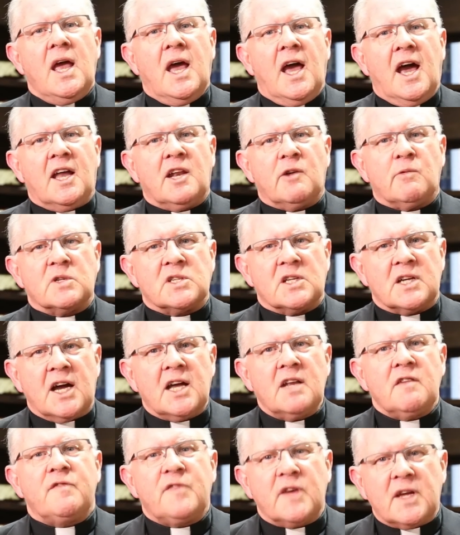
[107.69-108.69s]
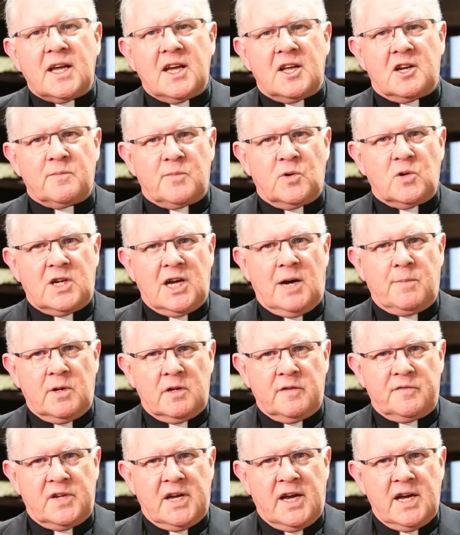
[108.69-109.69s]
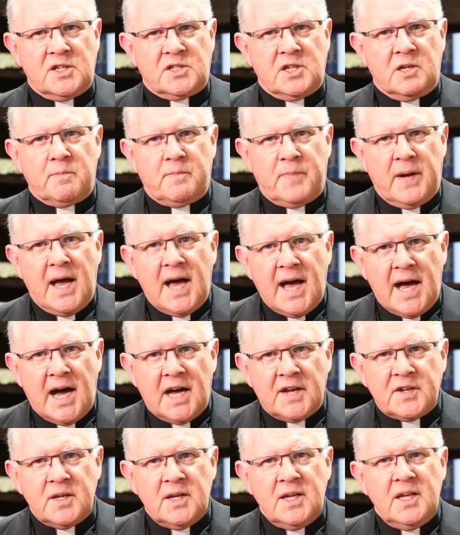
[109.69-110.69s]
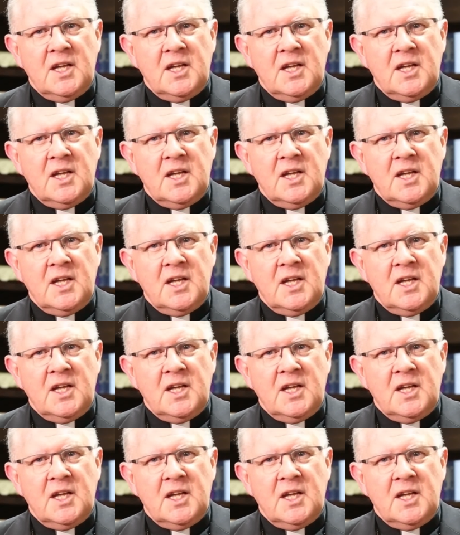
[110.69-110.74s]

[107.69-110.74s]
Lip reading: and it was an unforgettable couple of days, in part